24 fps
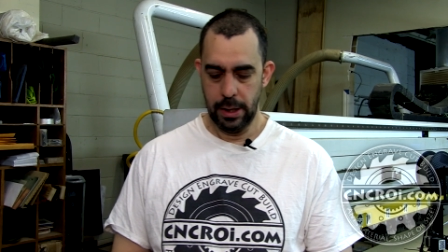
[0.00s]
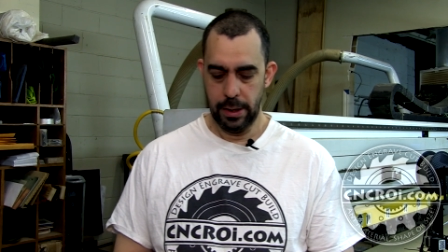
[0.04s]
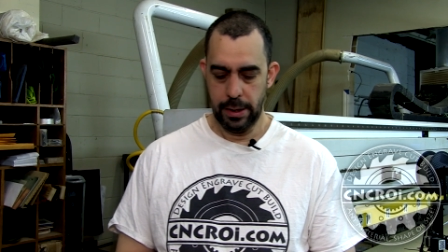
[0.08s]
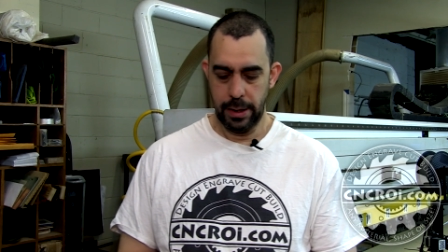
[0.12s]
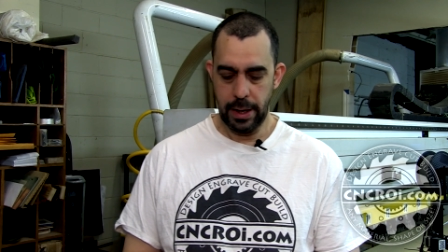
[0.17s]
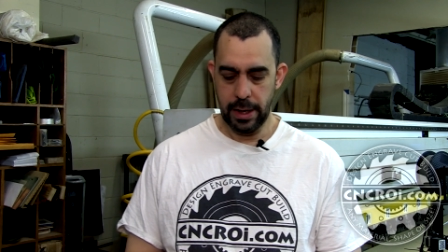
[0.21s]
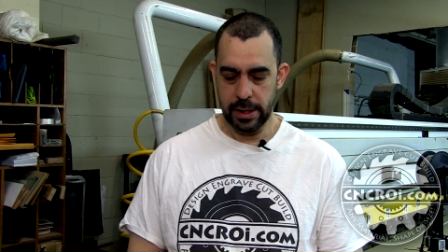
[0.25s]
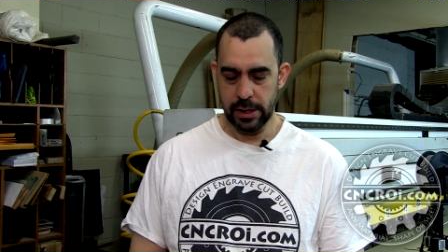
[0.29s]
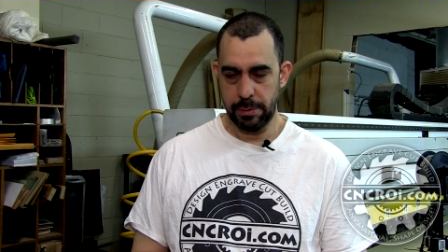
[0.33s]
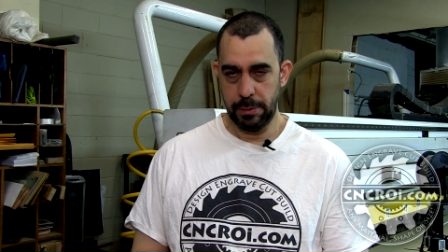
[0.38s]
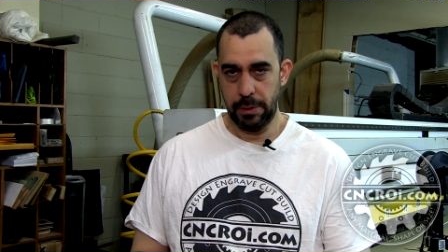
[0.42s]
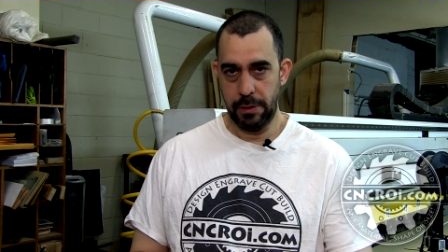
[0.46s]

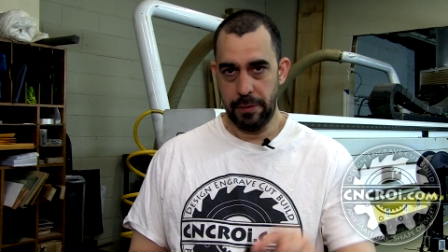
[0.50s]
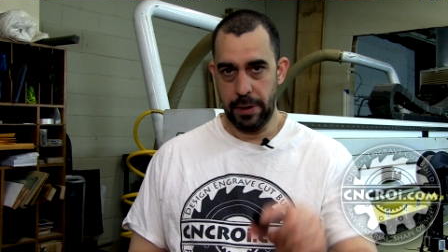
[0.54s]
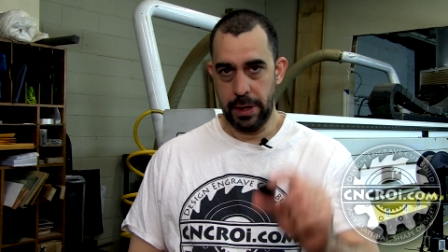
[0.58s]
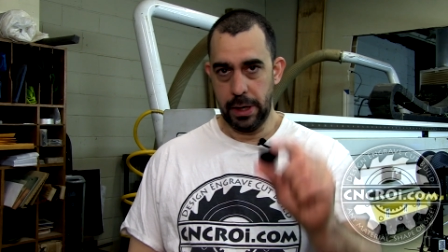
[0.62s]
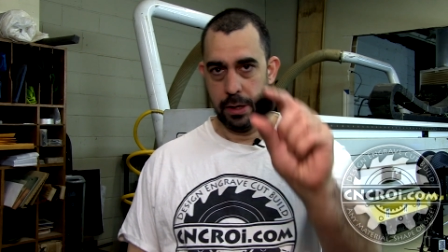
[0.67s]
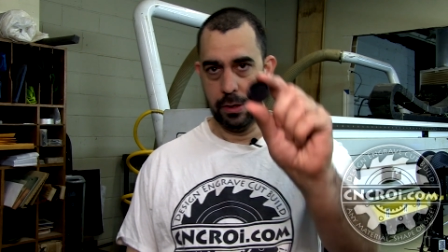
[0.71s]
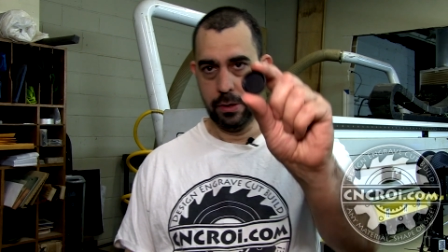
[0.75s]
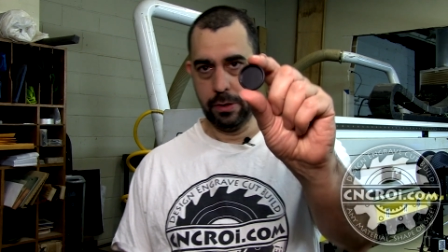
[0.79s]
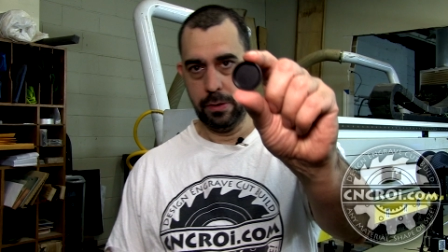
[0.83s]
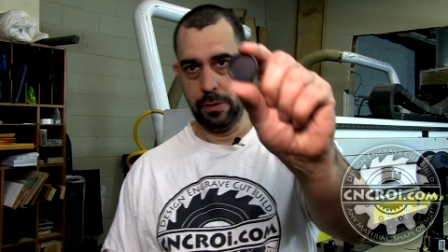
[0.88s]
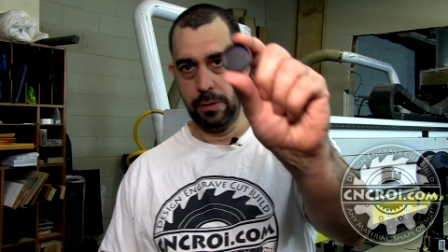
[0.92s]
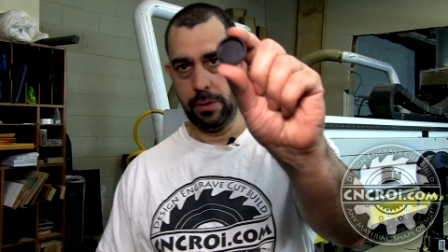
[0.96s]
they asked me if I
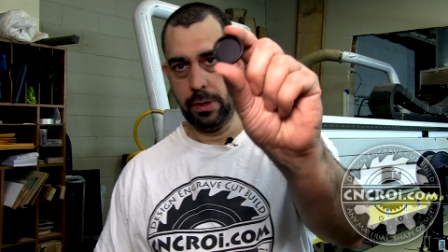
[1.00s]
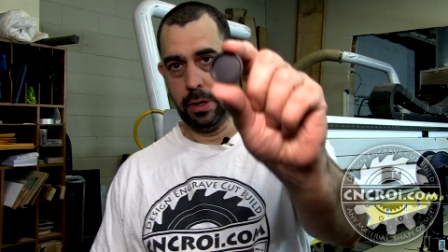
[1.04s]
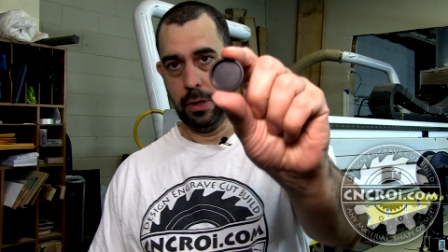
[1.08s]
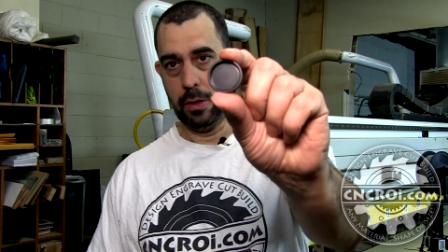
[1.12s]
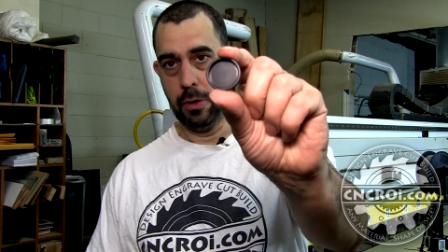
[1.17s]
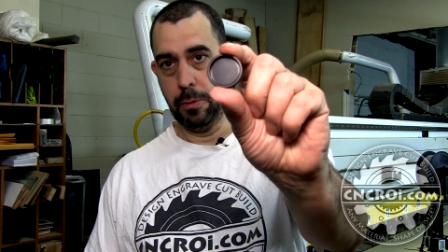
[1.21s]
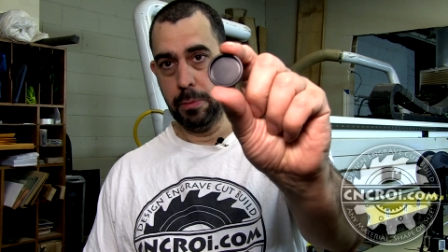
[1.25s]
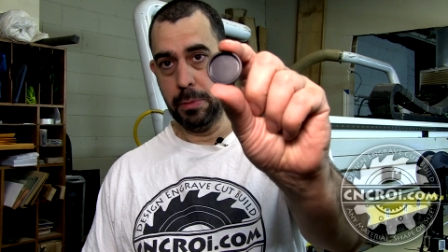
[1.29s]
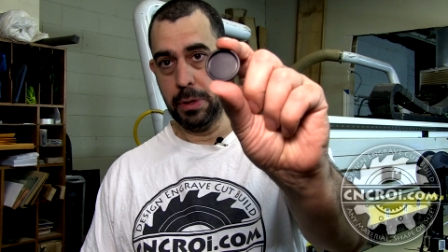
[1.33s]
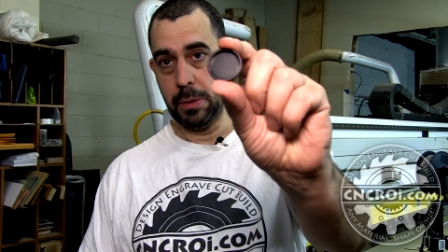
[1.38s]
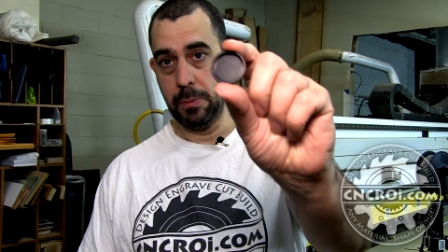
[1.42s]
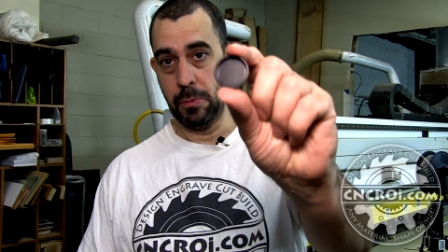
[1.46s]
could do the
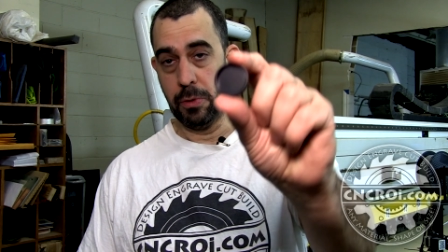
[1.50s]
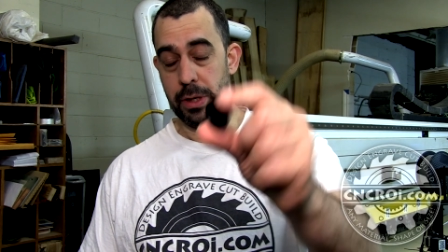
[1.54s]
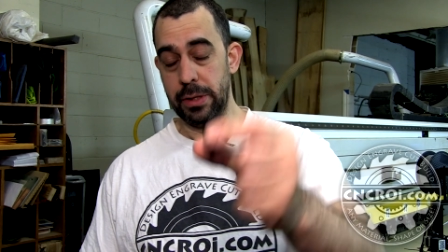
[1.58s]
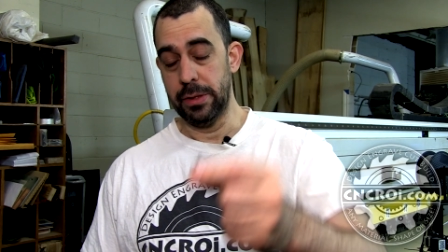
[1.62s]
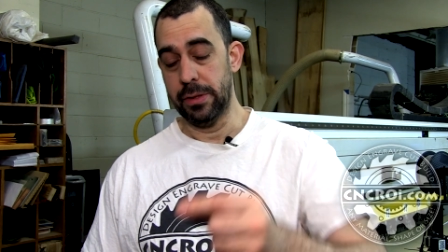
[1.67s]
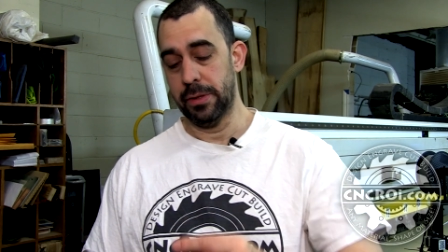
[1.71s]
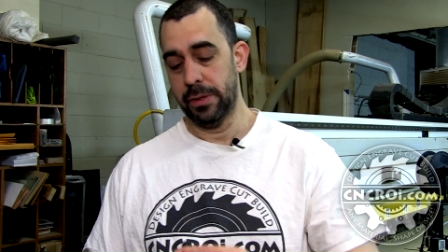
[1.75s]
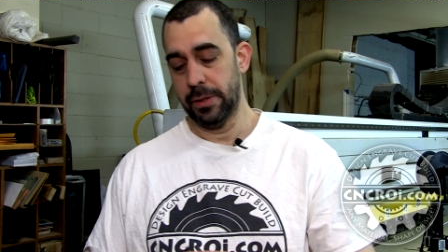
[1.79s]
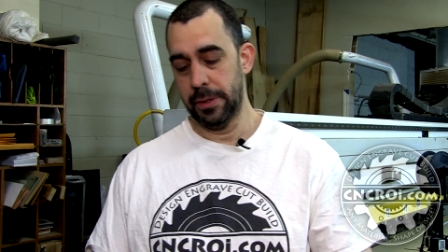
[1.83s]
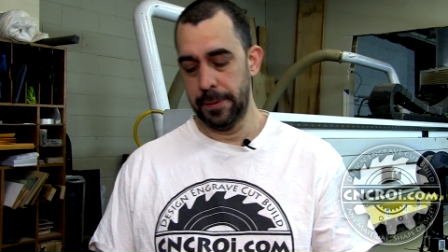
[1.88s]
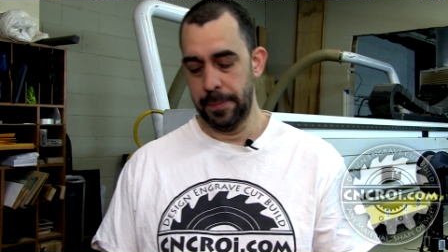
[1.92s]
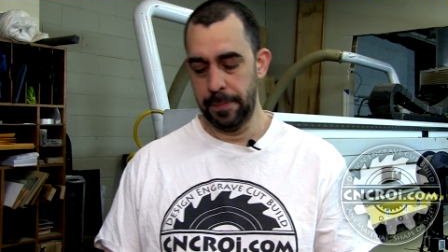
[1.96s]
aluminum
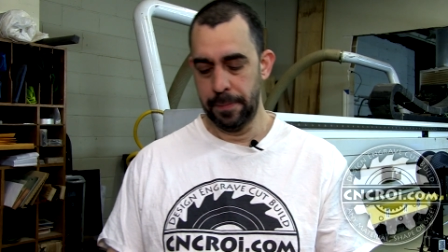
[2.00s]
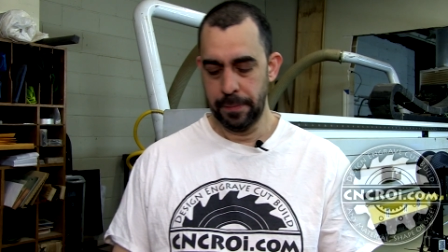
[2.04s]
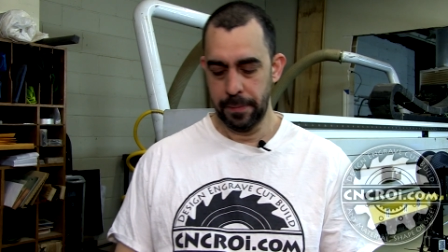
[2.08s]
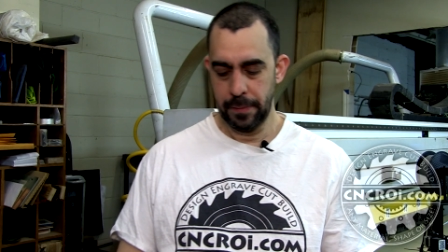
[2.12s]
ones.